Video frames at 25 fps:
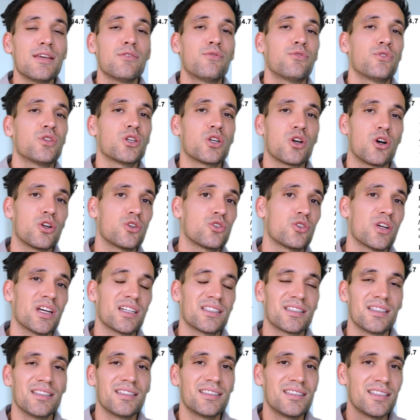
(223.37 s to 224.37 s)
if the
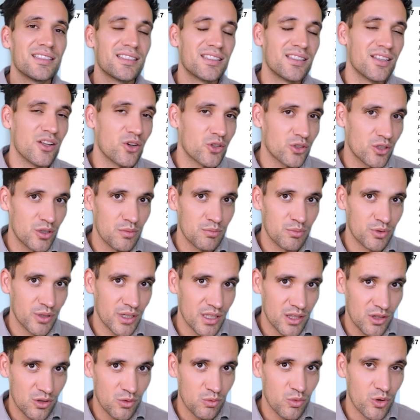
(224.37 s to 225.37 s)
contractor does not
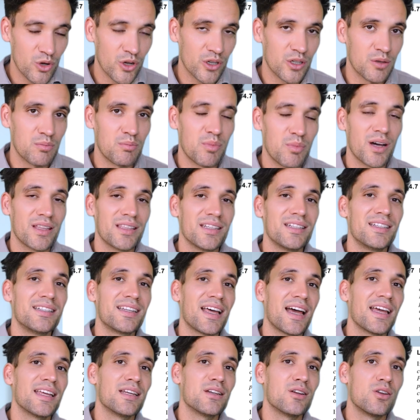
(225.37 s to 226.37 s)
complete the work by the
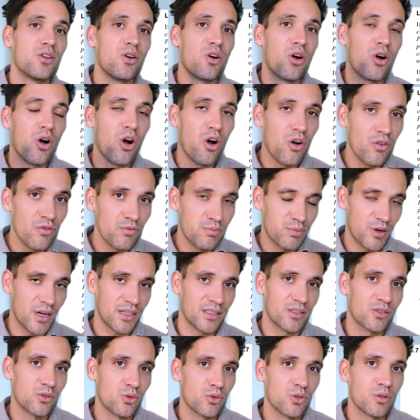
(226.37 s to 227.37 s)
date of
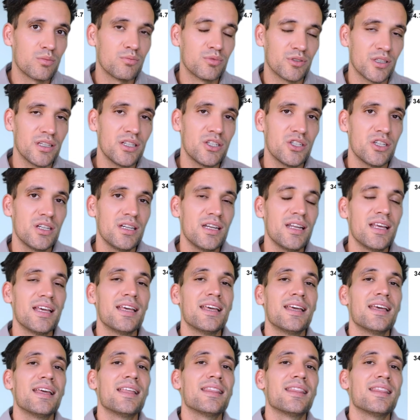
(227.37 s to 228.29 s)
practical completion,